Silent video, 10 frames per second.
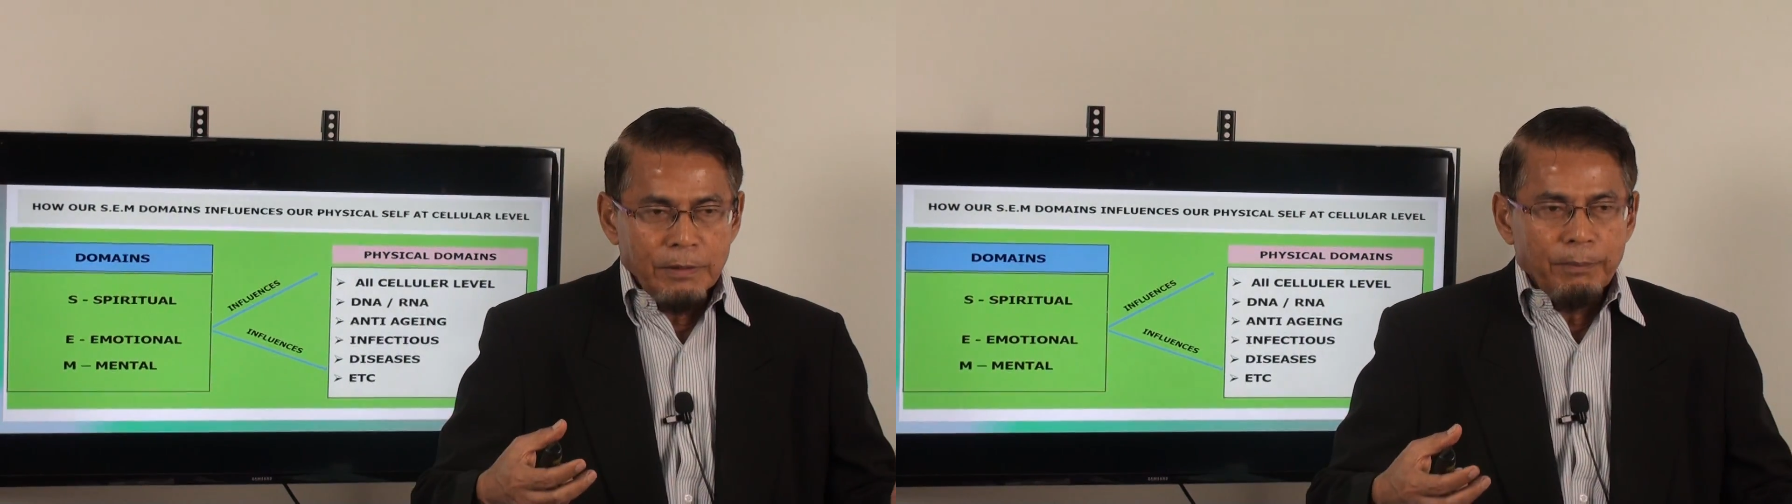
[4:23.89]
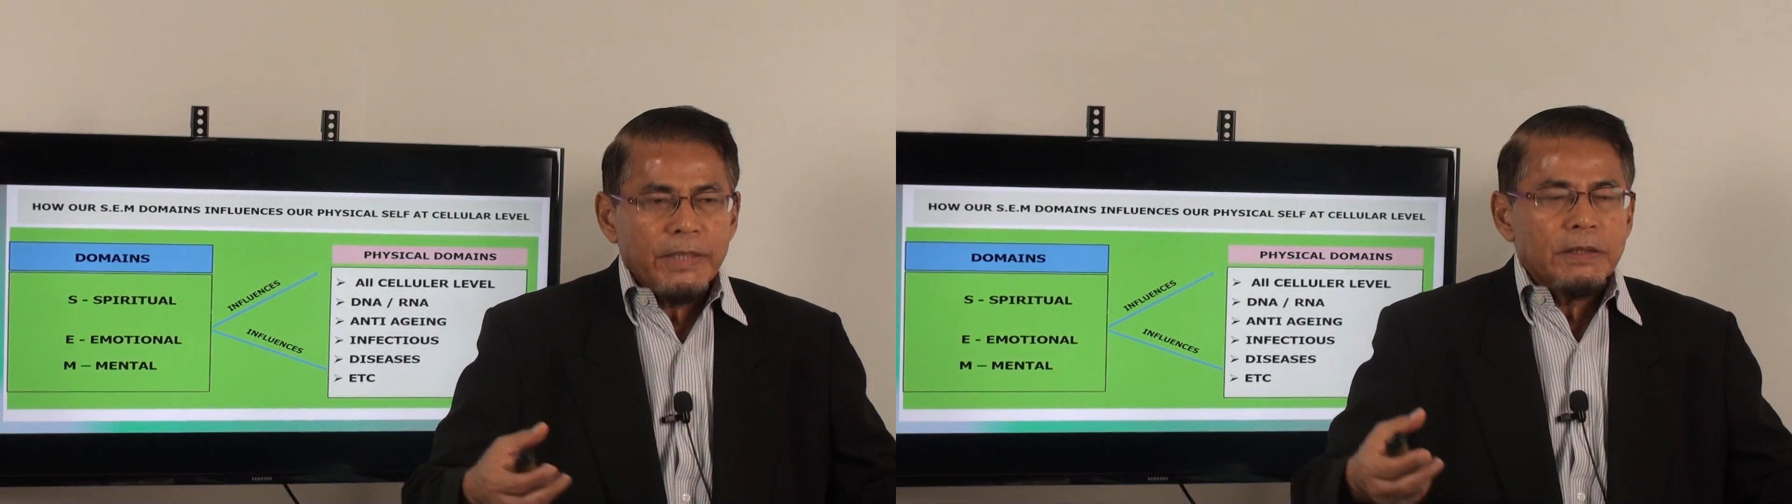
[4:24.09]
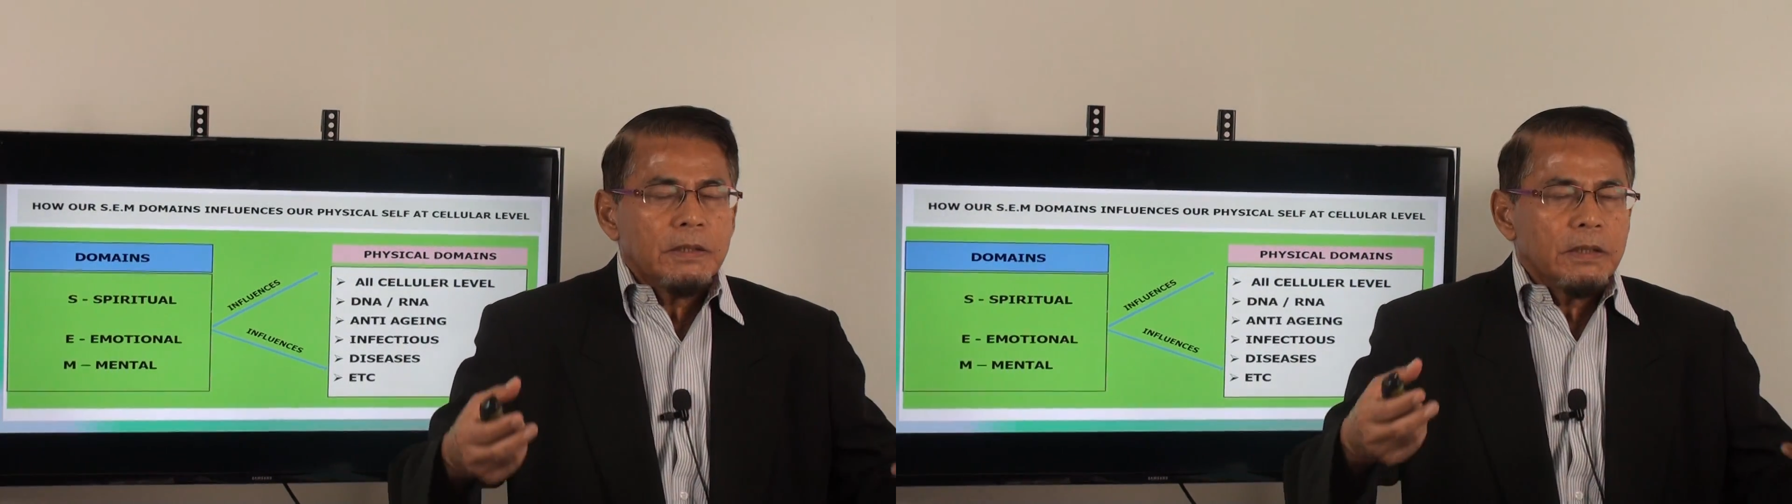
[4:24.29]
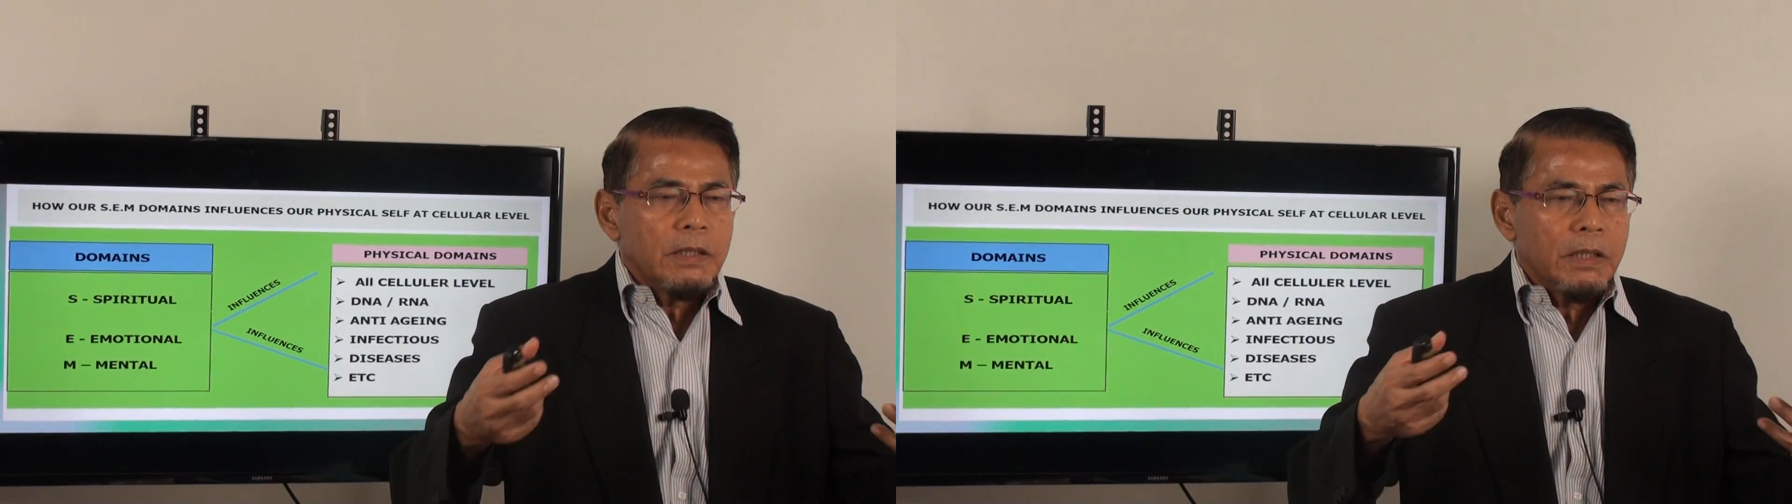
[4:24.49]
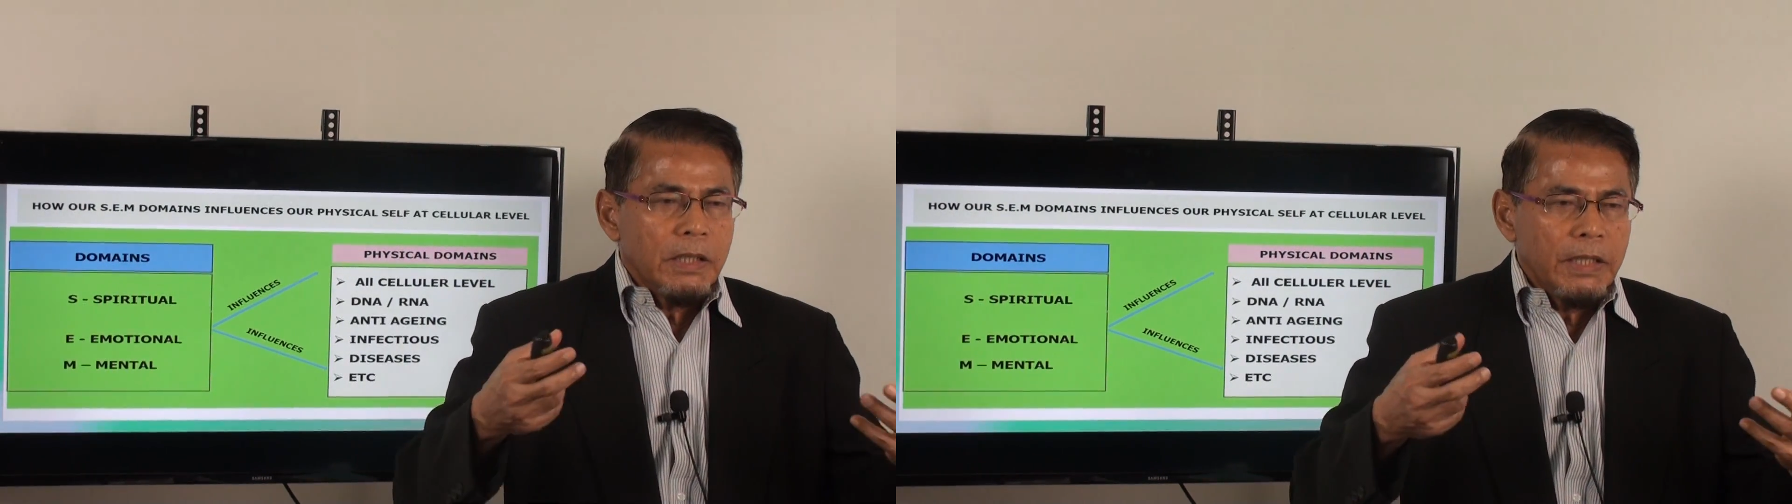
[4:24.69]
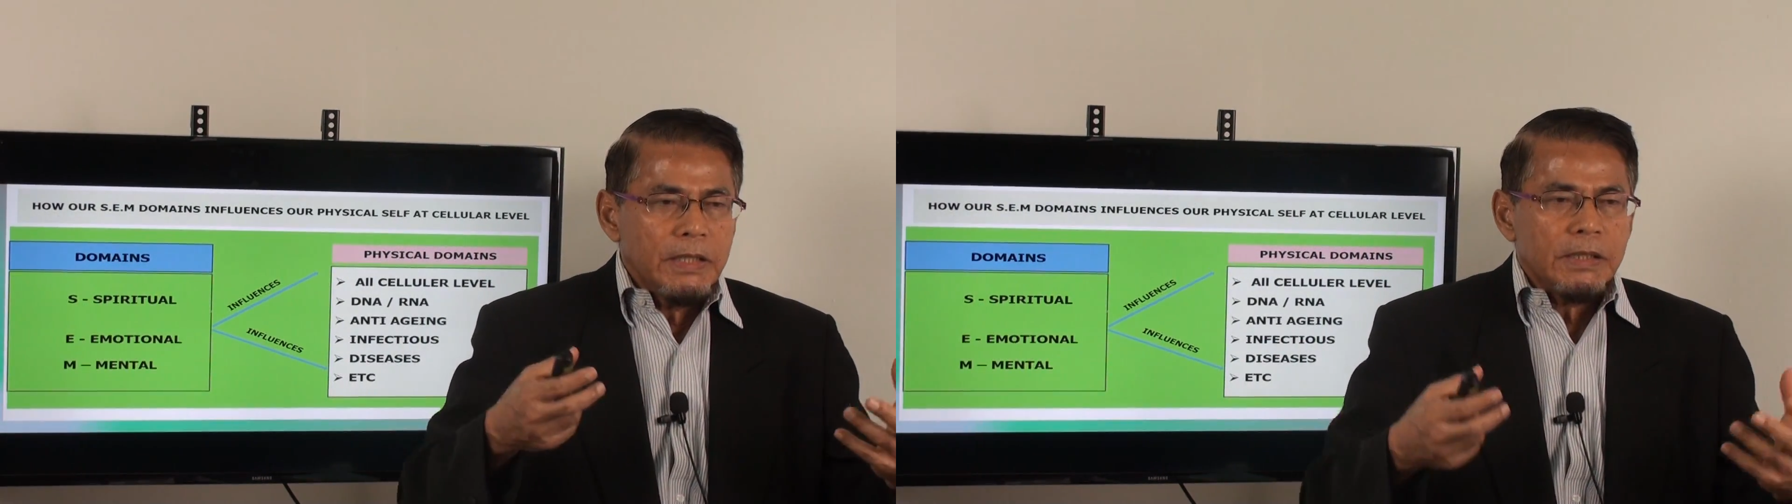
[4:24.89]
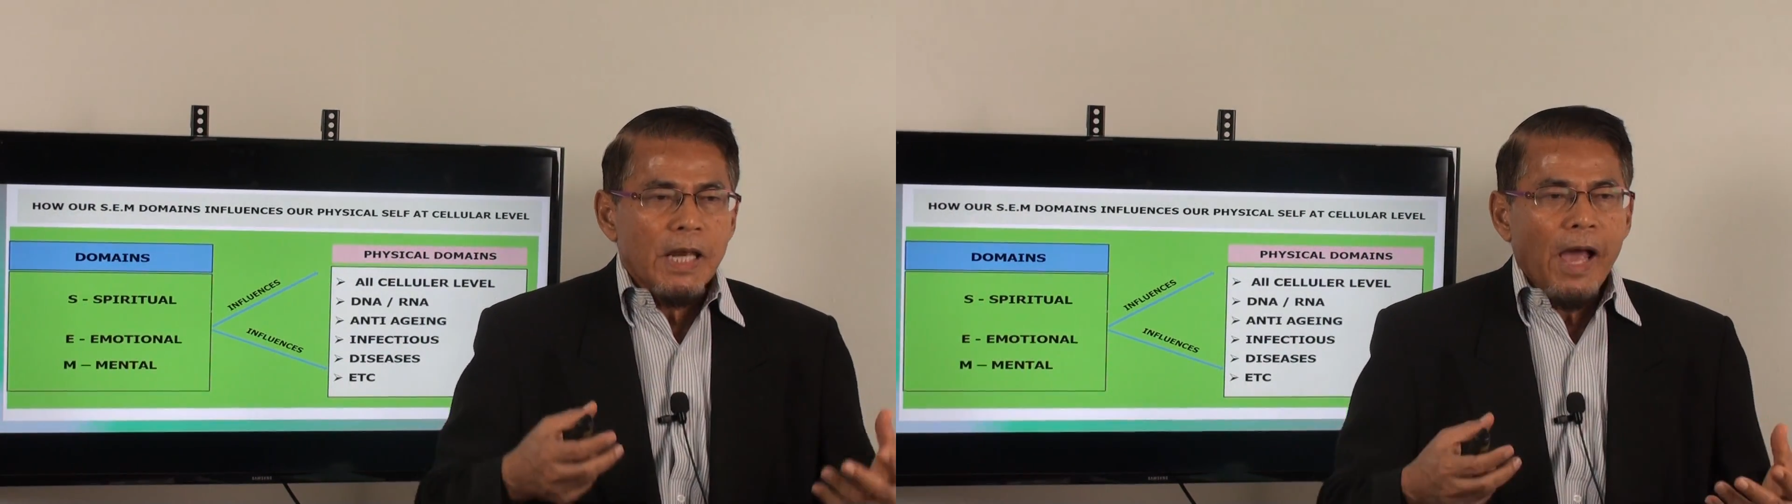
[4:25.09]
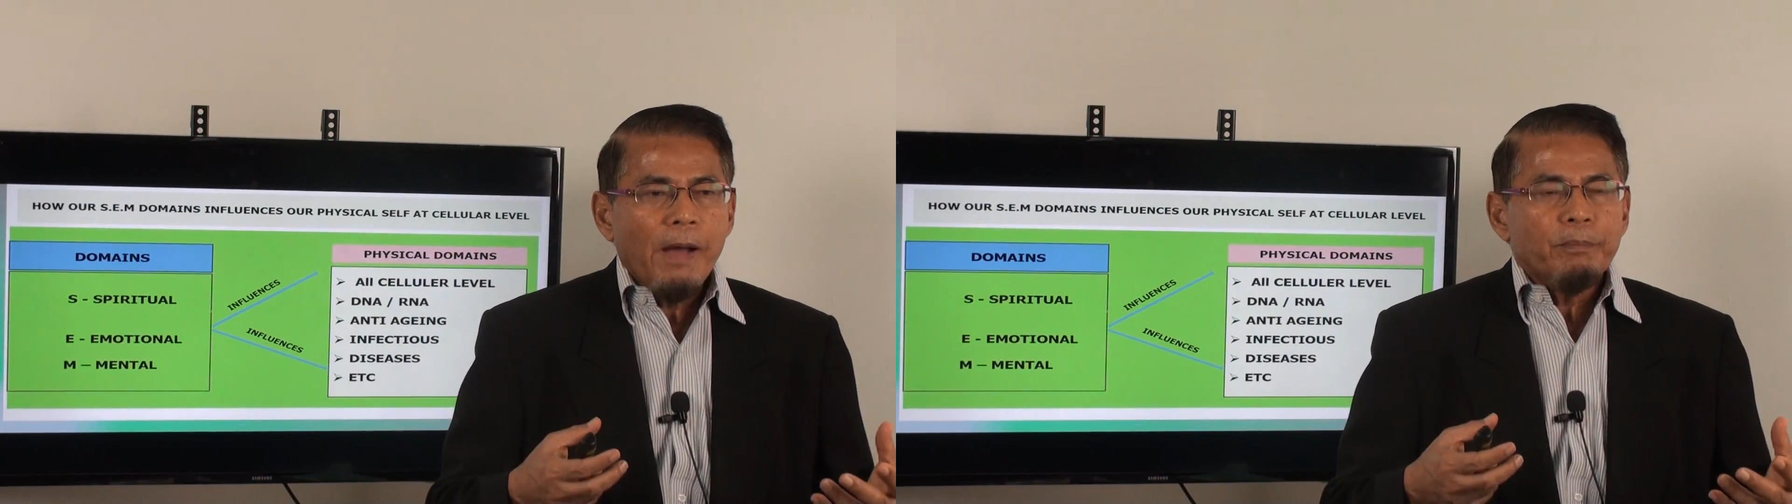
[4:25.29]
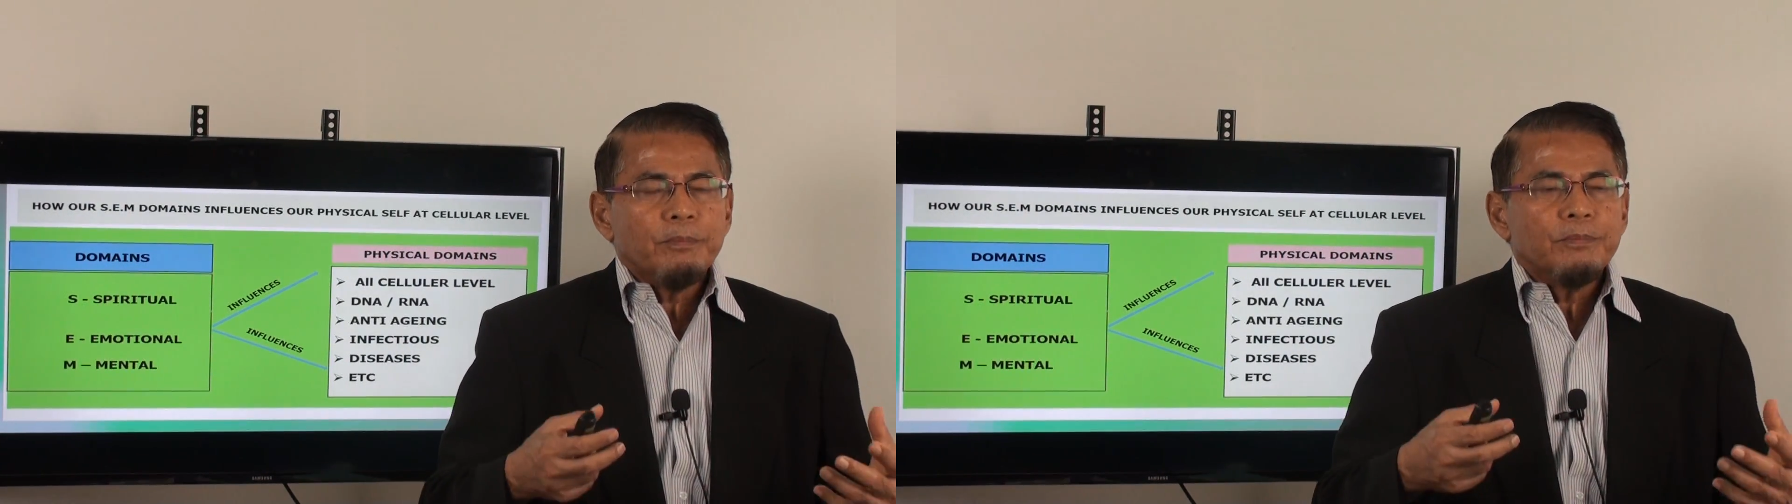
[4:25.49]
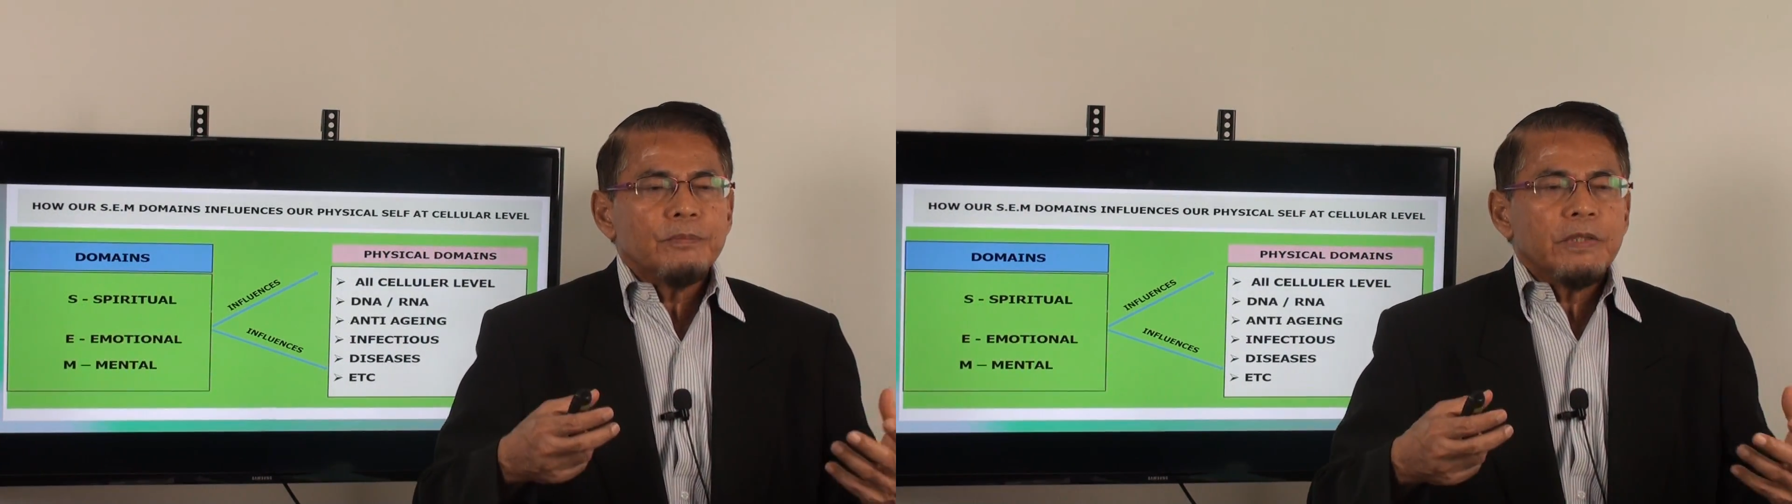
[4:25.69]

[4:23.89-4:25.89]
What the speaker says: But in Islam,